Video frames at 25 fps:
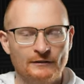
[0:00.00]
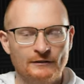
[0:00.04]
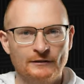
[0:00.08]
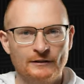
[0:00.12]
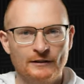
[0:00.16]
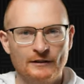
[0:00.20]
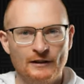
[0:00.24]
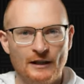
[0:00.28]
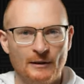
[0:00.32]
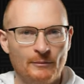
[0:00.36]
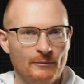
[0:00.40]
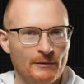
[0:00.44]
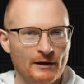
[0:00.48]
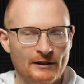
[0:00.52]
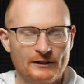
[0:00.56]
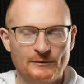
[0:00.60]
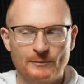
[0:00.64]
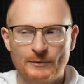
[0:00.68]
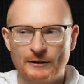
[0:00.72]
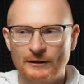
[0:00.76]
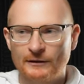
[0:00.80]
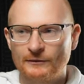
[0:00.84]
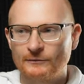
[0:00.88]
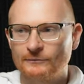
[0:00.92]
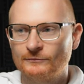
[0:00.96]
They must
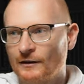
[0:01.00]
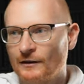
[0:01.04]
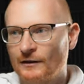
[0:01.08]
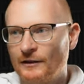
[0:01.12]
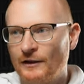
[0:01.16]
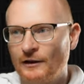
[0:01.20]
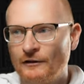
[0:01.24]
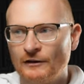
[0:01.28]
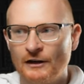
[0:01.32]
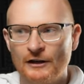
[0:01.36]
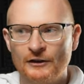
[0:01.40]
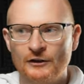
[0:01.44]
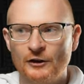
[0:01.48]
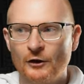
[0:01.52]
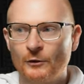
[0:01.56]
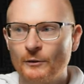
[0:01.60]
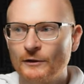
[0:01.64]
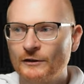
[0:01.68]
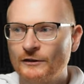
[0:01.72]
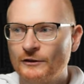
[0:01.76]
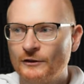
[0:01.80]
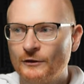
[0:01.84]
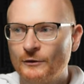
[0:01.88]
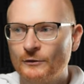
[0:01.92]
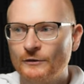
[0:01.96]
be. There are no
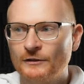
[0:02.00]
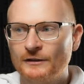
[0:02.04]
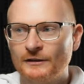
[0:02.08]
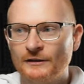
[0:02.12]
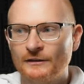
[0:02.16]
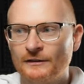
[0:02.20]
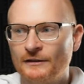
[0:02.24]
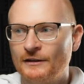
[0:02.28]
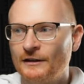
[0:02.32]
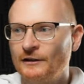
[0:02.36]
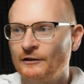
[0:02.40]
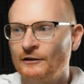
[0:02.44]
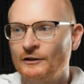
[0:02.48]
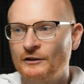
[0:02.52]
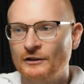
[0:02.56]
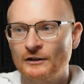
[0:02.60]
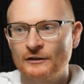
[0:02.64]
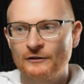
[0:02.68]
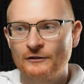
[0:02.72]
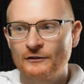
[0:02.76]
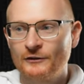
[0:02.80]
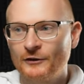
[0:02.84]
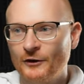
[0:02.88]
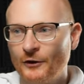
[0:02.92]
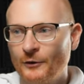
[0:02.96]
excuses. There are just
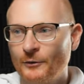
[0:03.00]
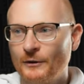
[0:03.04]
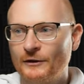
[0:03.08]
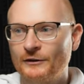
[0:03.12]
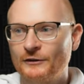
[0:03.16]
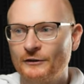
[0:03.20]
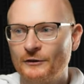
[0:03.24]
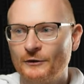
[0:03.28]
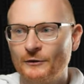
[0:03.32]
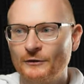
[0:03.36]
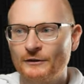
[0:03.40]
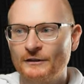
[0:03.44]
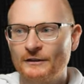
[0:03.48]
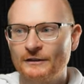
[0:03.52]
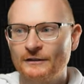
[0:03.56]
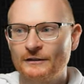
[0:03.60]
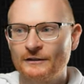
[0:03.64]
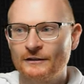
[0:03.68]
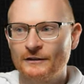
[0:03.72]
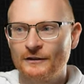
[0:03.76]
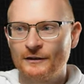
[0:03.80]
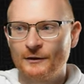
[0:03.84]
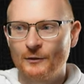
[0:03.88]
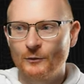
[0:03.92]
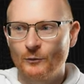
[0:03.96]
no excuses
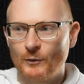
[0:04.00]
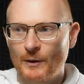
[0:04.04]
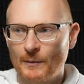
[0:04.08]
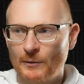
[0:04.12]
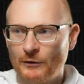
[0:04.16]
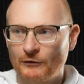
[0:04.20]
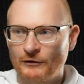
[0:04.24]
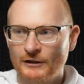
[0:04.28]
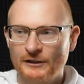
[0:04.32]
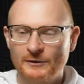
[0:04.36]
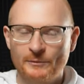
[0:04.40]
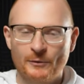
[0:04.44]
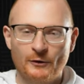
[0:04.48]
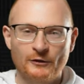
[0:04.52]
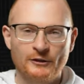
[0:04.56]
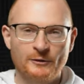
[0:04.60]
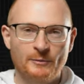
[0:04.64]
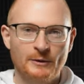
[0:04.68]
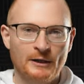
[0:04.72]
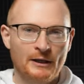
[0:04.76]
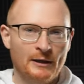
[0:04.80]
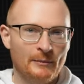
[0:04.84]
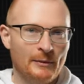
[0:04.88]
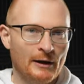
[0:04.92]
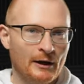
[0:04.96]
Web3 is supposed to be
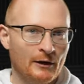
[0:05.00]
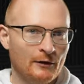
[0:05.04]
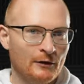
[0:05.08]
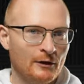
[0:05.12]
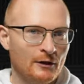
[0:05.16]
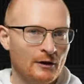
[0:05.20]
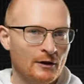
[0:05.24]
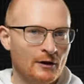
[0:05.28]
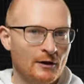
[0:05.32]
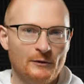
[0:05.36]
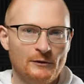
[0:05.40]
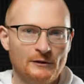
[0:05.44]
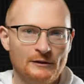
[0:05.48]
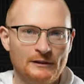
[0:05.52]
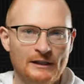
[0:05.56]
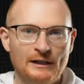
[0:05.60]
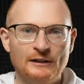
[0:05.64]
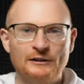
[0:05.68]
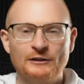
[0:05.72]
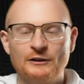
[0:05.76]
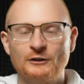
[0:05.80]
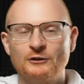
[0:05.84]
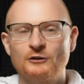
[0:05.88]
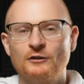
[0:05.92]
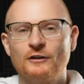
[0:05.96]
about
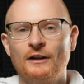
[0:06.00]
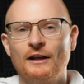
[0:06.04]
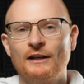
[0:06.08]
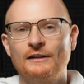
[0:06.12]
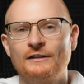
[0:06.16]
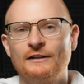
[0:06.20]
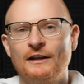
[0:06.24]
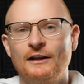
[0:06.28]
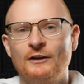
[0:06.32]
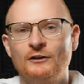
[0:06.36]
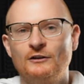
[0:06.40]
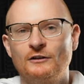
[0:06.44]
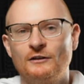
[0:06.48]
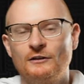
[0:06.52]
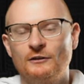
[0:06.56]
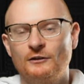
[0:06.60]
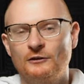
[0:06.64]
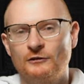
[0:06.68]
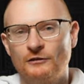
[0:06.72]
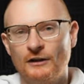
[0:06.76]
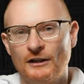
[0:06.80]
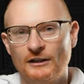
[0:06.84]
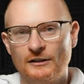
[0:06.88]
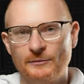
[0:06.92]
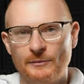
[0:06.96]
decentralization,
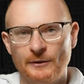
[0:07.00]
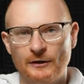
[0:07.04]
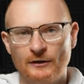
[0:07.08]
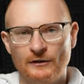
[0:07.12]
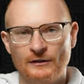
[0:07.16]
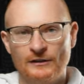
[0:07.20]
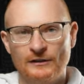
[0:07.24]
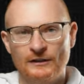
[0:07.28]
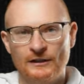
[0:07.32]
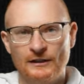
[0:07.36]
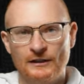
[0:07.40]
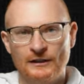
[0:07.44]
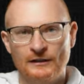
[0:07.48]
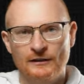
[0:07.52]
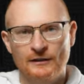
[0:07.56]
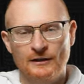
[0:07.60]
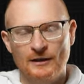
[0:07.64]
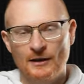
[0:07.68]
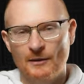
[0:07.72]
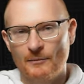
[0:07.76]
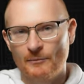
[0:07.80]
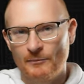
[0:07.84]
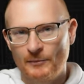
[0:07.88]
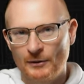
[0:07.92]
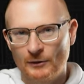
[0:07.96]
transparency,
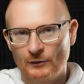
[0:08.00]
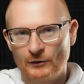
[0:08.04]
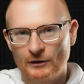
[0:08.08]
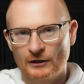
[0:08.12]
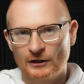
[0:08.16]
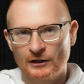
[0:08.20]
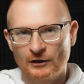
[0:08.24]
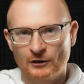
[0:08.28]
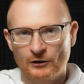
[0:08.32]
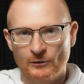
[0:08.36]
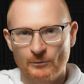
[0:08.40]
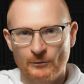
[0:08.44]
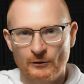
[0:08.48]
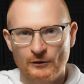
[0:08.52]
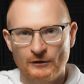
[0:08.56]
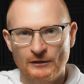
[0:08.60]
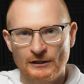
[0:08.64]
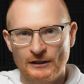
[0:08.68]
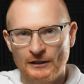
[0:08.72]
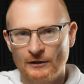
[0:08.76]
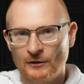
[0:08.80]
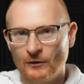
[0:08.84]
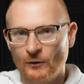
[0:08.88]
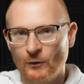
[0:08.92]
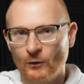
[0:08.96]
building a community,
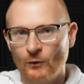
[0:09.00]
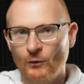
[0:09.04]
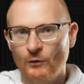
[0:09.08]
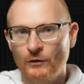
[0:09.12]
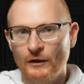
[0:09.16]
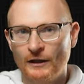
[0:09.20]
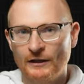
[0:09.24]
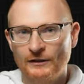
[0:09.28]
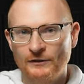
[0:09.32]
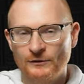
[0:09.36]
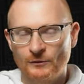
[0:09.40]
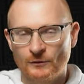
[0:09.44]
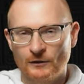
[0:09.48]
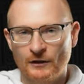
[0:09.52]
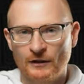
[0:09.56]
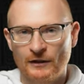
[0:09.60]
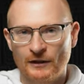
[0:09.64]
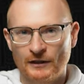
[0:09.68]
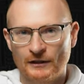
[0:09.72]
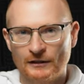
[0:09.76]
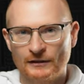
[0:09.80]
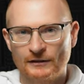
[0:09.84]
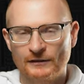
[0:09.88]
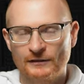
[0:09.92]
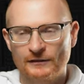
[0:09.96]
all these sort of
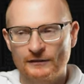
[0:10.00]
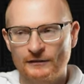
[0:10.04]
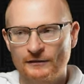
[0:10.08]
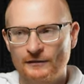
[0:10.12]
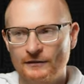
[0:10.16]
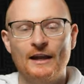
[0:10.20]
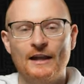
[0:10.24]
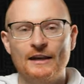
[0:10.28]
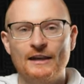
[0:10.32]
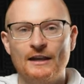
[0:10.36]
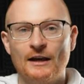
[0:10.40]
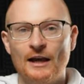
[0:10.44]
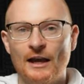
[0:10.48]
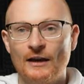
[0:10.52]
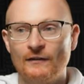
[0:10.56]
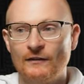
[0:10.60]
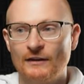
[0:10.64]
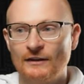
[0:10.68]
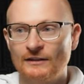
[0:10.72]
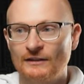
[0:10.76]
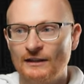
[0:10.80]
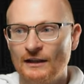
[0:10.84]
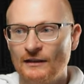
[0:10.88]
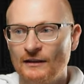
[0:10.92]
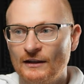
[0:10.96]
things. Now, having
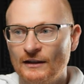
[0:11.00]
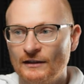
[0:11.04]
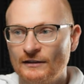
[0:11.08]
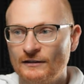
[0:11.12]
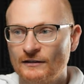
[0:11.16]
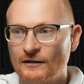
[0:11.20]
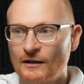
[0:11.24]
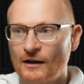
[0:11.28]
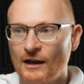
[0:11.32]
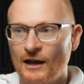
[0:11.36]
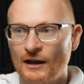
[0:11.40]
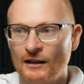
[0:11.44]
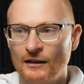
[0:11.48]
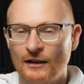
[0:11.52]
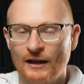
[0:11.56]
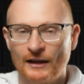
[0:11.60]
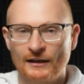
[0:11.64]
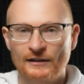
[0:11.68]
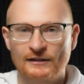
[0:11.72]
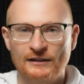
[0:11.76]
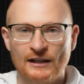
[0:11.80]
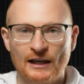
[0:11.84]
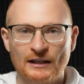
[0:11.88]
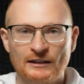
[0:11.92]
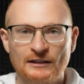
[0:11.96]
said this, I like
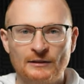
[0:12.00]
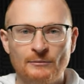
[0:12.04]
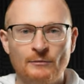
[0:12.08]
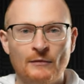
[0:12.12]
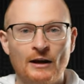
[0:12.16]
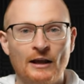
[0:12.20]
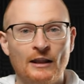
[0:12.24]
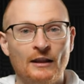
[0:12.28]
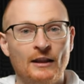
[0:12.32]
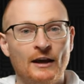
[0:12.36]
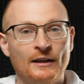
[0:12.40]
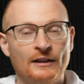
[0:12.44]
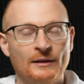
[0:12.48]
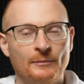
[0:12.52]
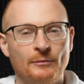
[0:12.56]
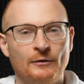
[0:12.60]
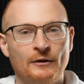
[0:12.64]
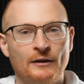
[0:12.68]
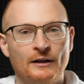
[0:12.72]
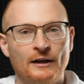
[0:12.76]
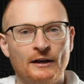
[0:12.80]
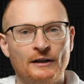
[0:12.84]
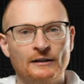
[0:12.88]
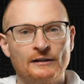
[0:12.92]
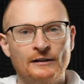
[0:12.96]
Sanctum, I like the
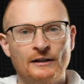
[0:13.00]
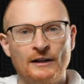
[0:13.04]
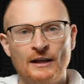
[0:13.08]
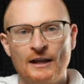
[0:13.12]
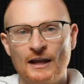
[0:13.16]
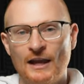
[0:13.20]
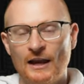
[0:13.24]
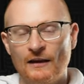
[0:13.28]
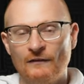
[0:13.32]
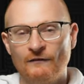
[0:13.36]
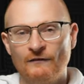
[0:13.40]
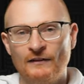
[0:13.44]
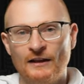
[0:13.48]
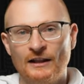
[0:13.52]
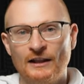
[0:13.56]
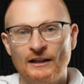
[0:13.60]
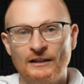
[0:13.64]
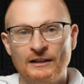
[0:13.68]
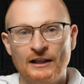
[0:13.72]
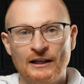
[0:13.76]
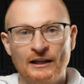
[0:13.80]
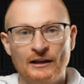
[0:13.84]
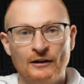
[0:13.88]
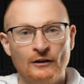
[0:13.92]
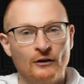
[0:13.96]
product, and
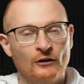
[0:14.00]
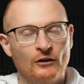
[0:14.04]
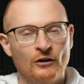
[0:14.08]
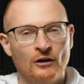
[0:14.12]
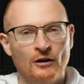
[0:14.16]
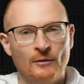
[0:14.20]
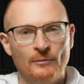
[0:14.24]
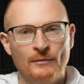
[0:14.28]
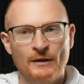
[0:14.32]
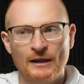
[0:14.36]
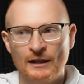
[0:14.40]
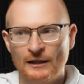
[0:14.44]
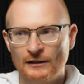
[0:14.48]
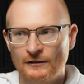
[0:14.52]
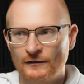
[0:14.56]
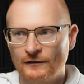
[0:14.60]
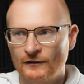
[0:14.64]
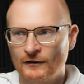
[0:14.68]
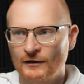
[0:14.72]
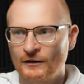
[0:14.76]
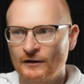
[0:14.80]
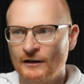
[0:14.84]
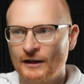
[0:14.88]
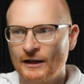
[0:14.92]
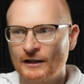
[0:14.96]
validator.com is very
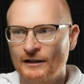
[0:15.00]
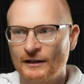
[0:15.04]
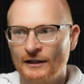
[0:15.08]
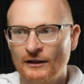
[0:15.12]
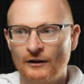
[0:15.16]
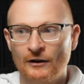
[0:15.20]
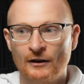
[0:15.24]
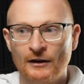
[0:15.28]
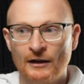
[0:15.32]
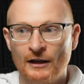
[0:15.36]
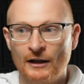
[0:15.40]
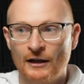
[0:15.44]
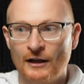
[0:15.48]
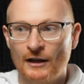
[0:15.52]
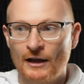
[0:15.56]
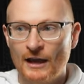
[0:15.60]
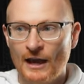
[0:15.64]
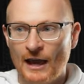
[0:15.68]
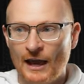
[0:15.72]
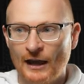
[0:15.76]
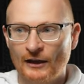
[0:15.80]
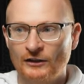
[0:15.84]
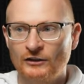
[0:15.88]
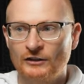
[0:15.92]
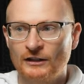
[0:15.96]
likely going to
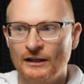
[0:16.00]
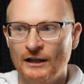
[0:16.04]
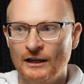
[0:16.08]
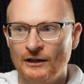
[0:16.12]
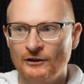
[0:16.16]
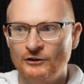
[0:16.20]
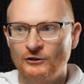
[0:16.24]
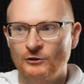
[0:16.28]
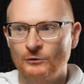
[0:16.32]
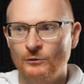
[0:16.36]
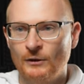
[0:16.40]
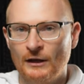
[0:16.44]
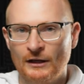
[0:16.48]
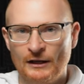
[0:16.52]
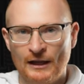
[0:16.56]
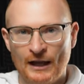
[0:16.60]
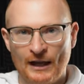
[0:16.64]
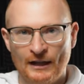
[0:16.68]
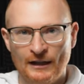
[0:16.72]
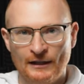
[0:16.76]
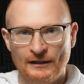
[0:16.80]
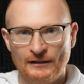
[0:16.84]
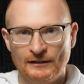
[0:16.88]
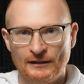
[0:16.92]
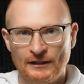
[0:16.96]
actually issue an
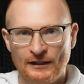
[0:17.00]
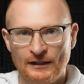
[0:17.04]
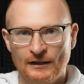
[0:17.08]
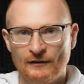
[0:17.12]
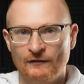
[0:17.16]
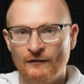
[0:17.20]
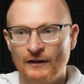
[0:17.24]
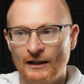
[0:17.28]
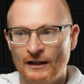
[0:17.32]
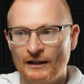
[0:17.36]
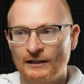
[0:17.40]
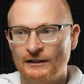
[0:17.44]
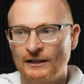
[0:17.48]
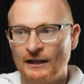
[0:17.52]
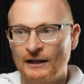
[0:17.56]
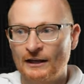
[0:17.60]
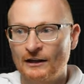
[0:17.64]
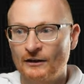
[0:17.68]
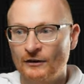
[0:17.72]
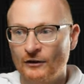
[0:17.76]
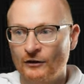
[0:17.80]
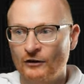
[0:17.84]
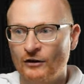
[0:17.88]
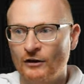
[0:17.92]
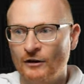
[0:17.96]
LST, a
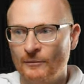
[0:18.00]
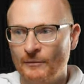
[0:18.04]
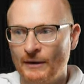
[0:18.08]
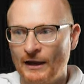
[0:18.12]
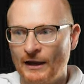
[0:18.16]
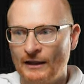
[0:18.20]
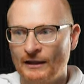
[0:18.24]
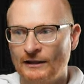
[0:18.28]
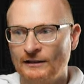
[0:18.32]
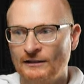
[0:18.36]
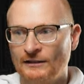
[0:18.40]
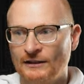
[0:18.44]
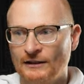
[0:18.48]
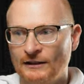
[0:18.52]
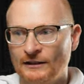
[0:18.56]
validator.com LST.